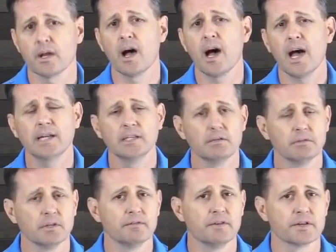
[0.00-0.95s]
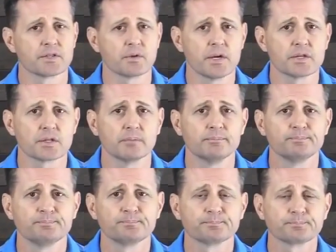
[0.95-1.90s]
a high level of frustration.
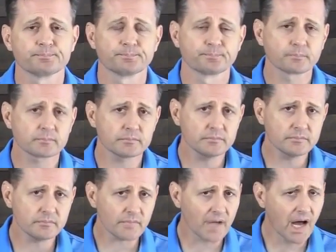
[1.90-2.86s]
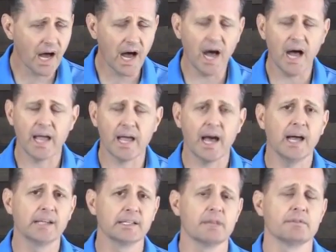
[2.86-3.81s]

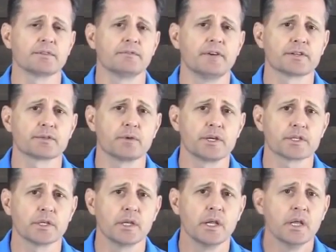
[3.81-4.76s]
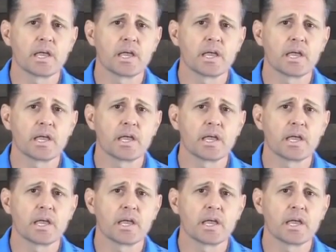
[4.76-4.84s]
High levels of frustration,